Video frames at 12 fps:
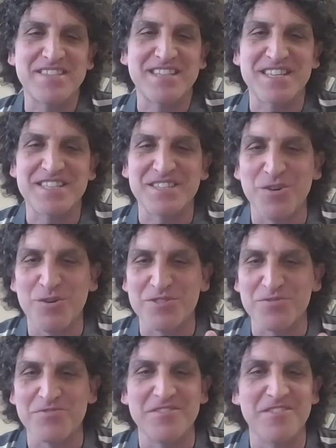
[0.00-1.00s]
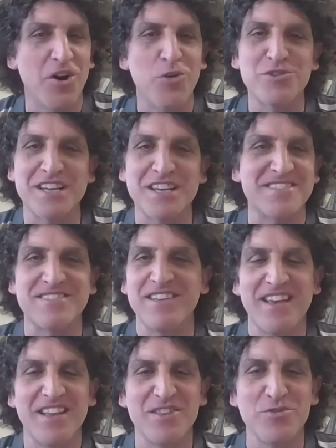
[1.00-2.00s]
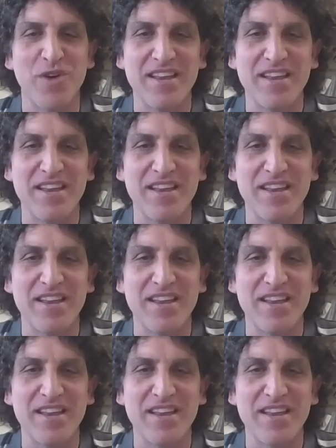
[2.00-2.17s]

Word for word: these just go through the oceans and